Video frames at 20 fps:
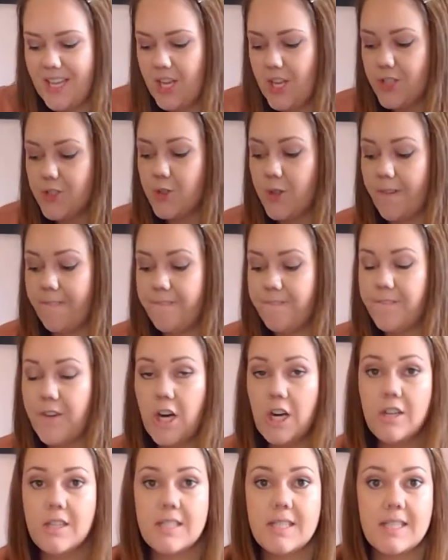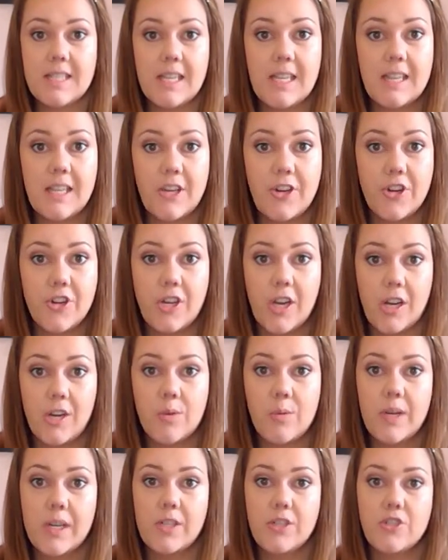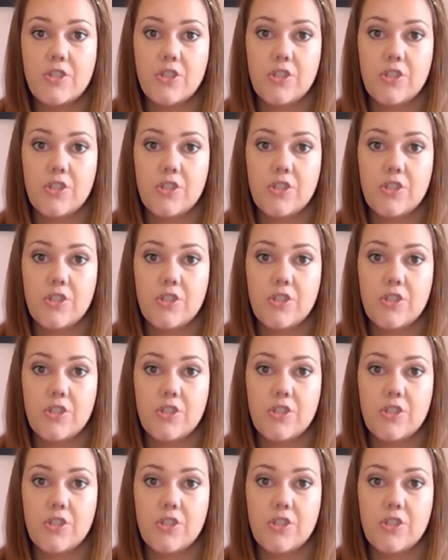So the first thing that you're going to want to